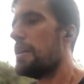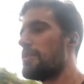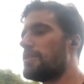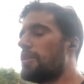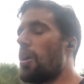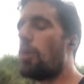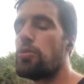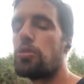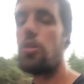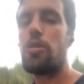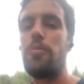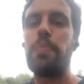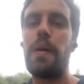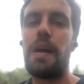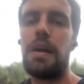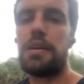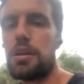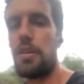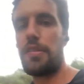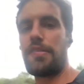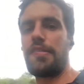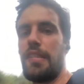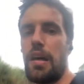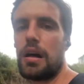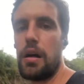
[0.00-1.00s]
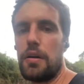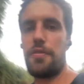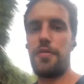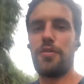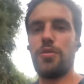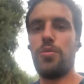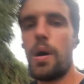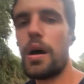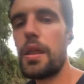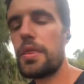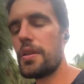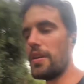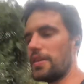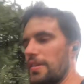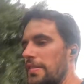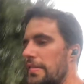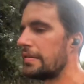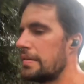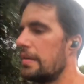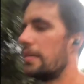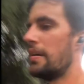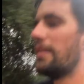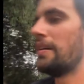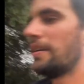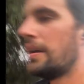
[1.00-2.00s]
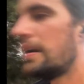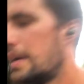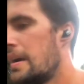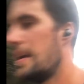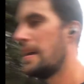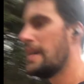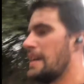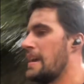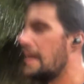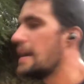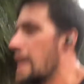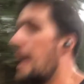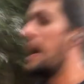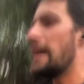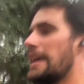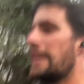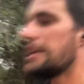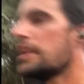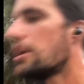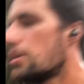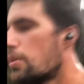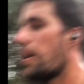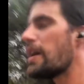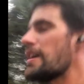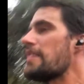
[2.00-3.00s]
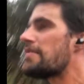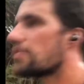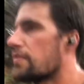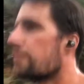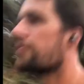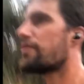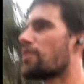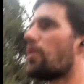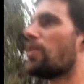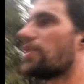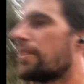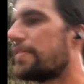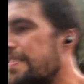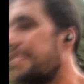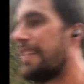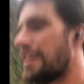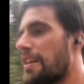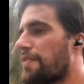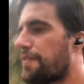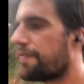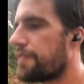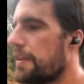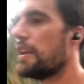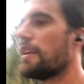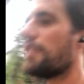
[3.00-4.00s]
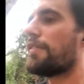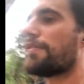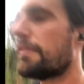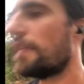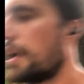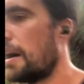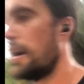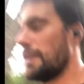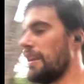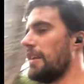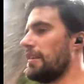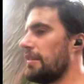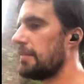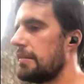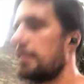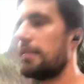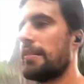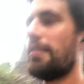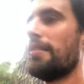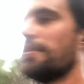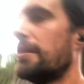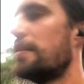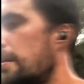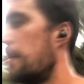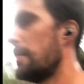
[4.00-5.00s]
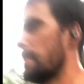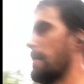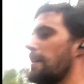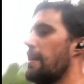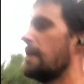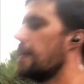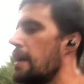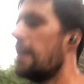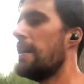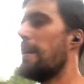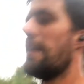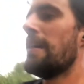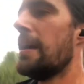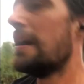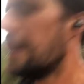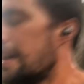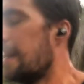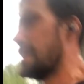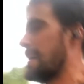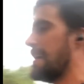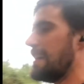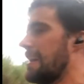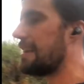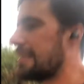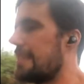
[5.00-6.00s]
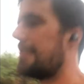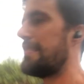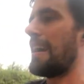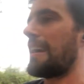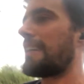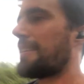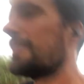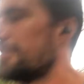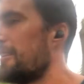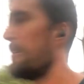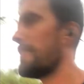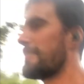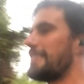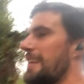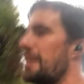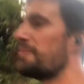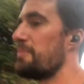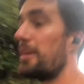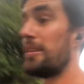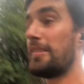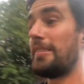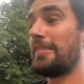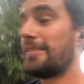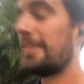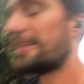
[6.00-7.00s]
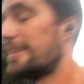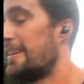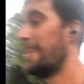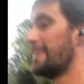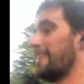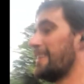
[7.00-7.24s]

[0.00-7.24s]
Don't compare yourself to others. In a race, of course, their finish line is exactly the same as